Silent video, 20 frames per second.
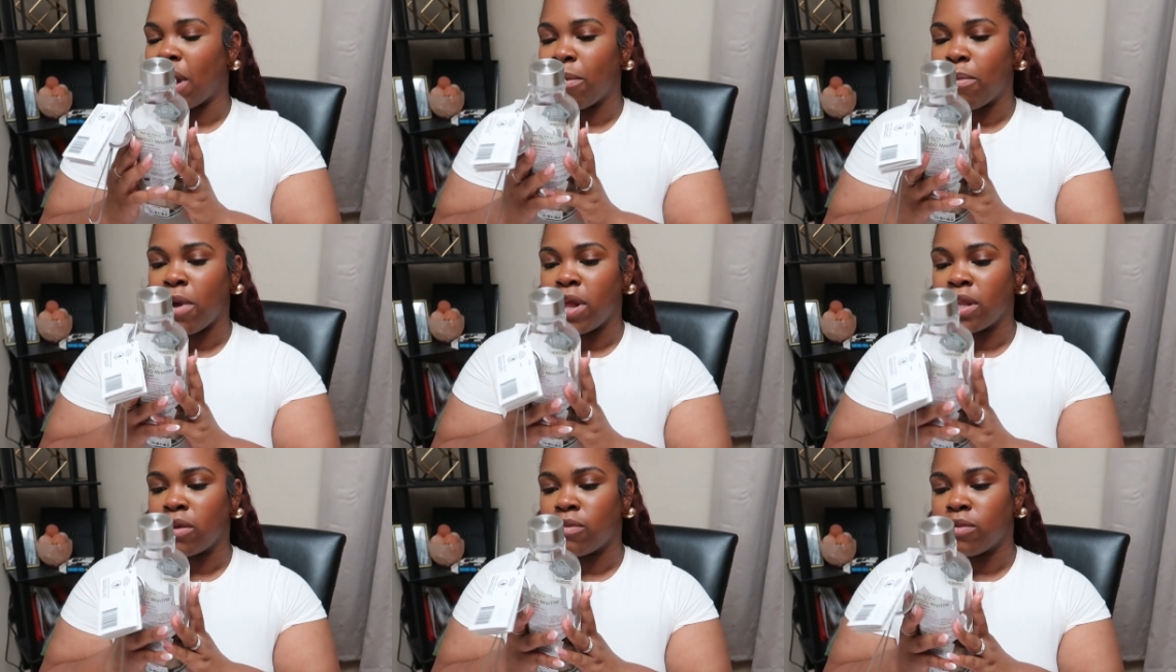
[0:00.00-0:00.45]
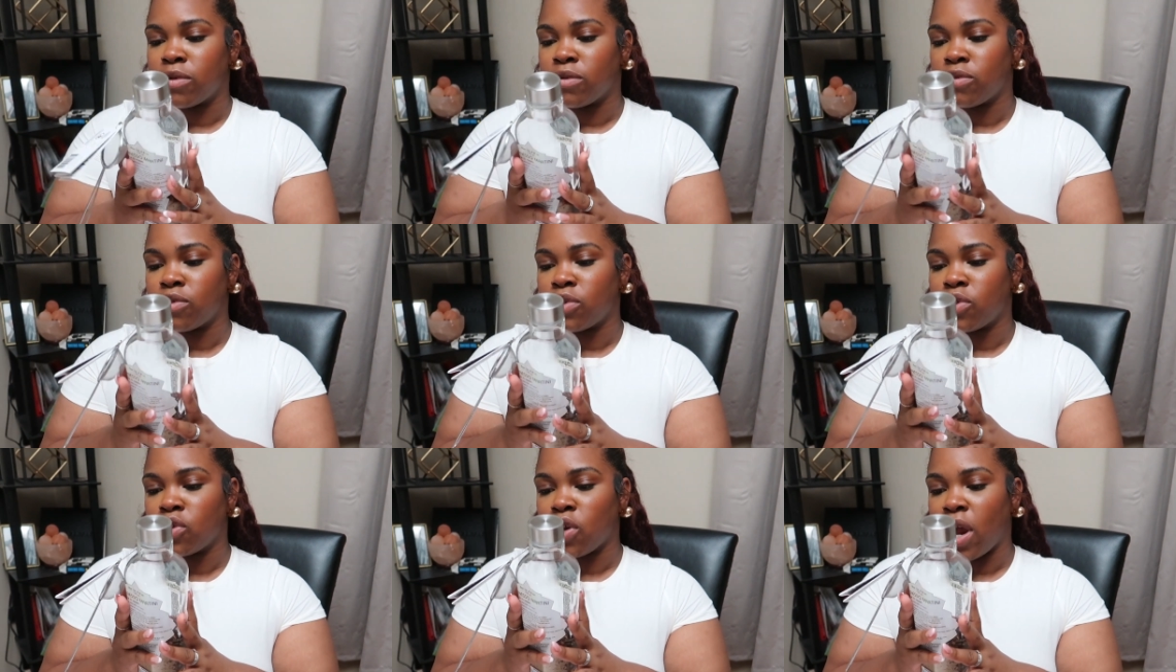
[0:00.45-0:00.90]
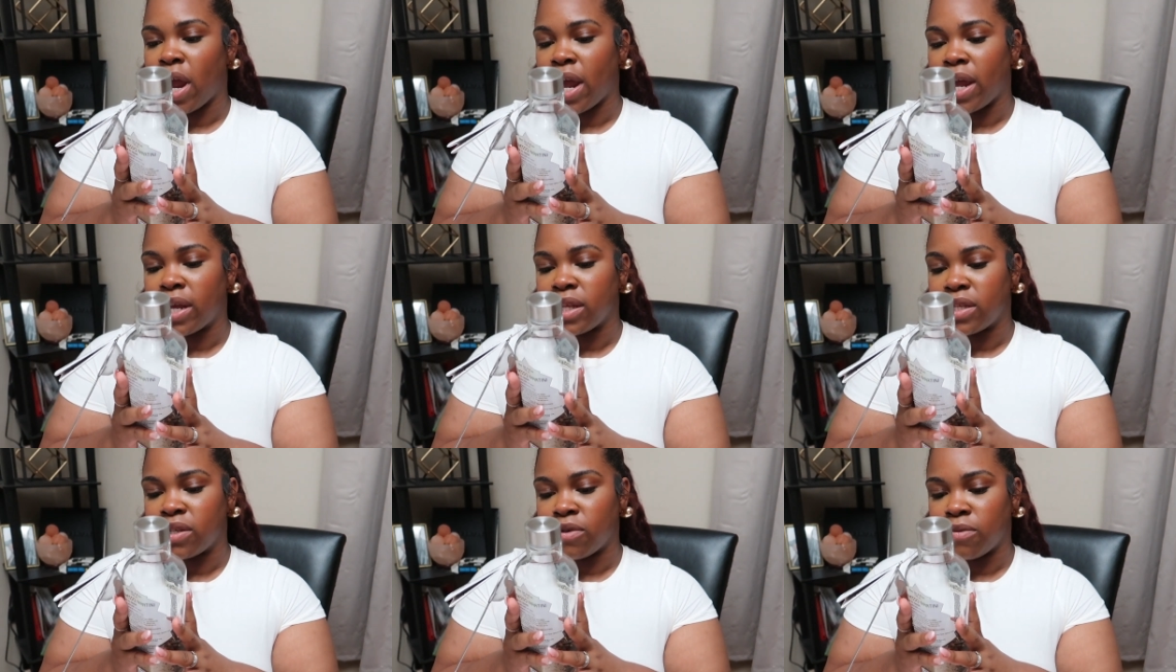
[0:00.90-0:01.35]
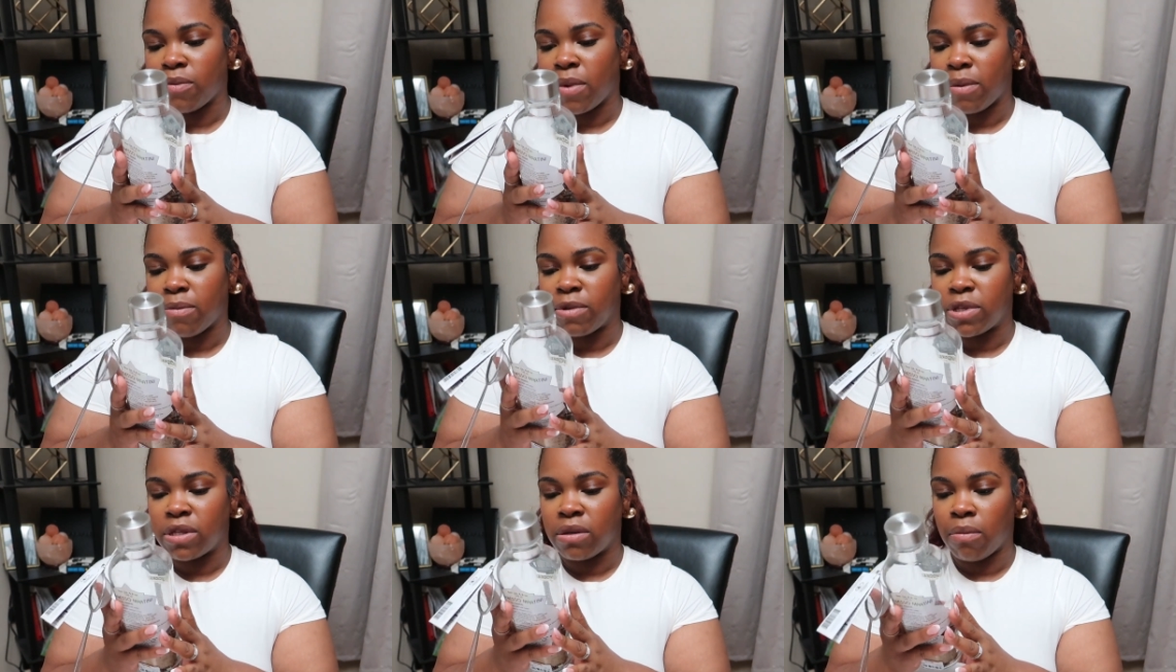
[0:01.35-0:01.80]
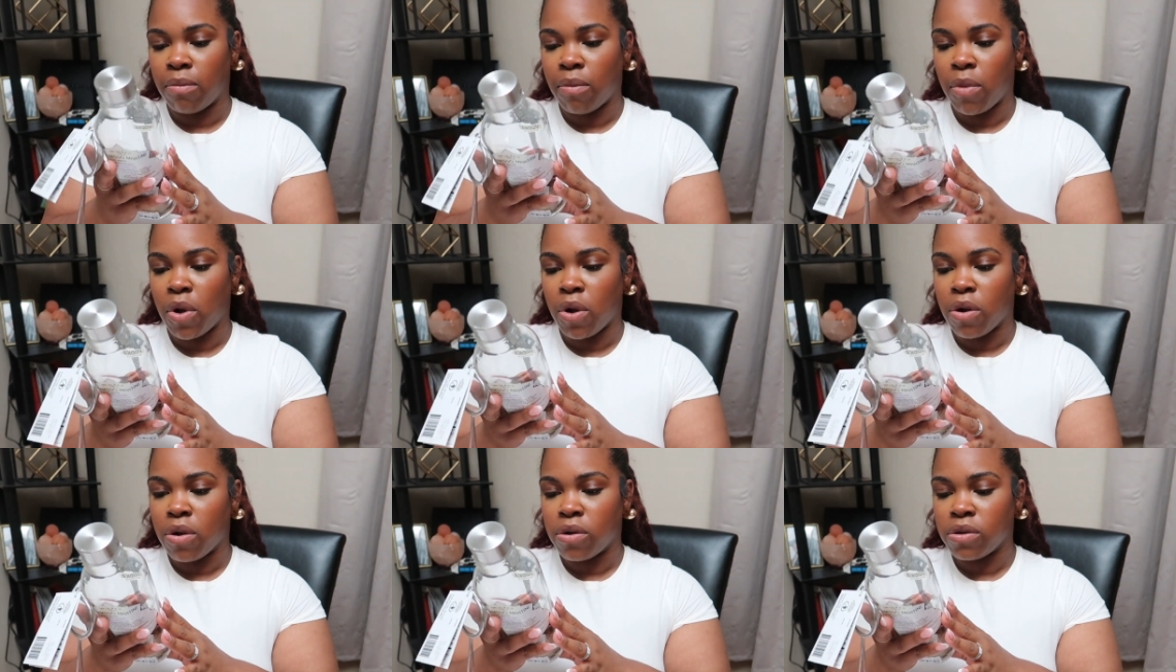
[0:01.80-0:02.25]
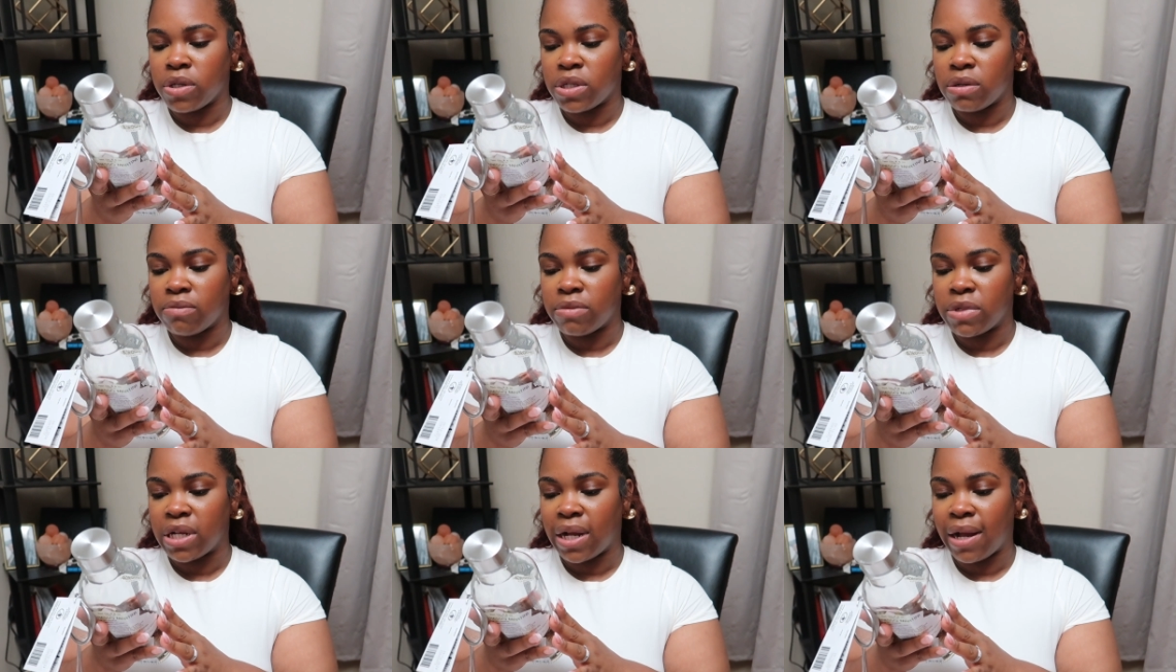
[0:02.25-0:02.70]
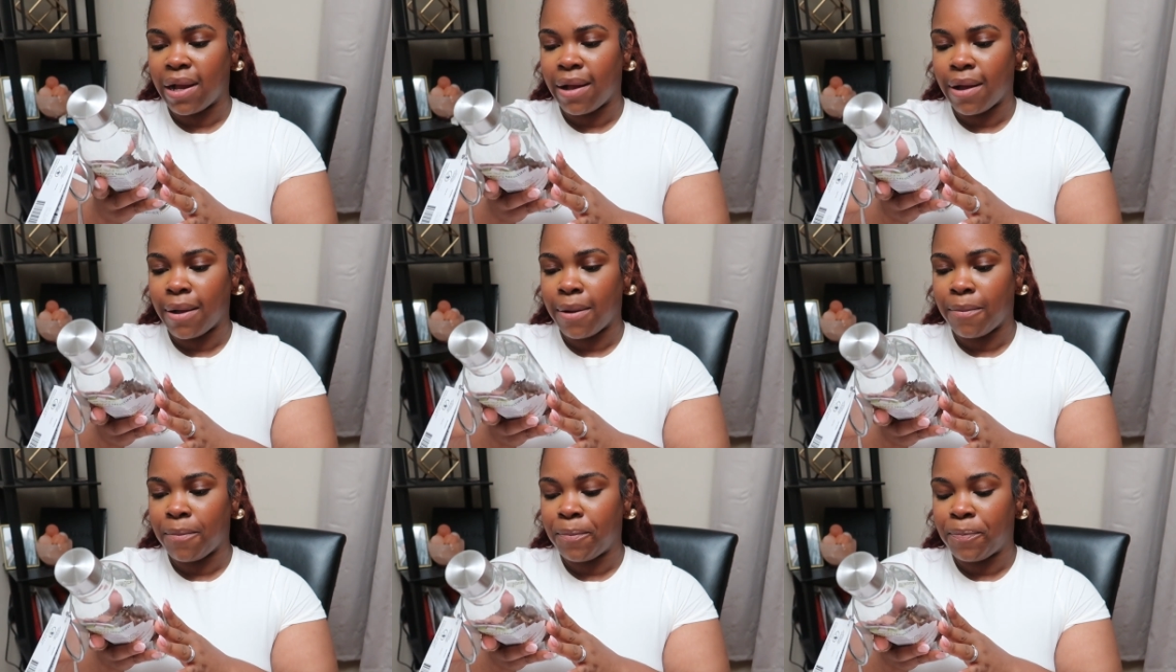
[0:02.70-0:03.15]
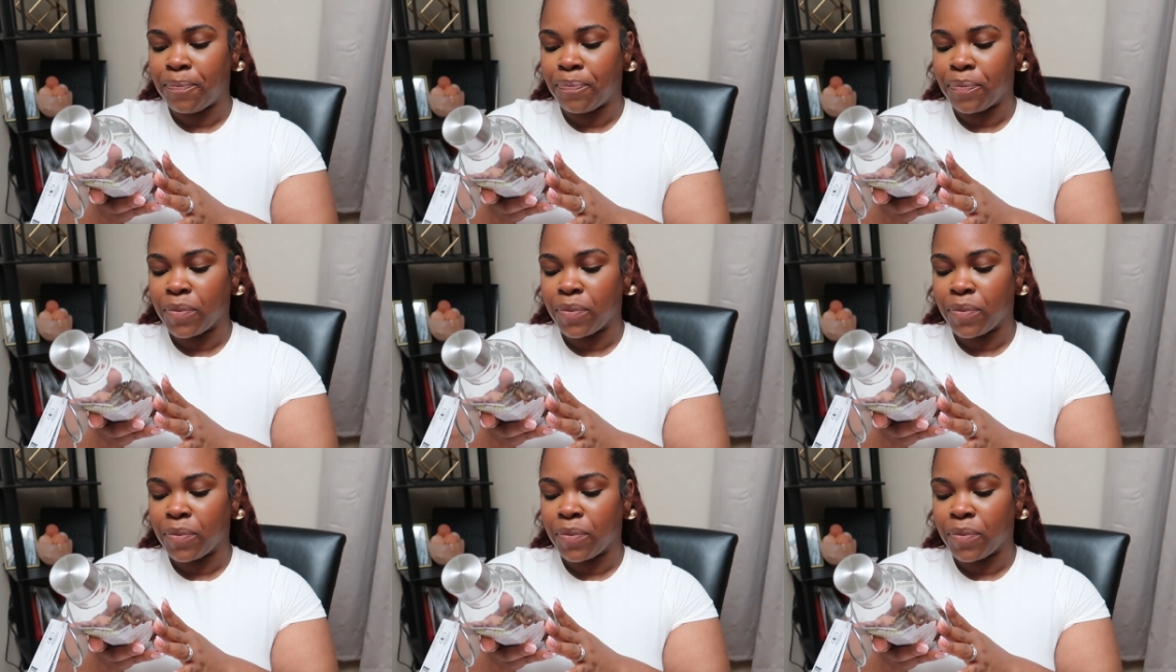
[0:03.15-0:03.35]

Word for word: I probably won't try until maybe tomorrow sometime.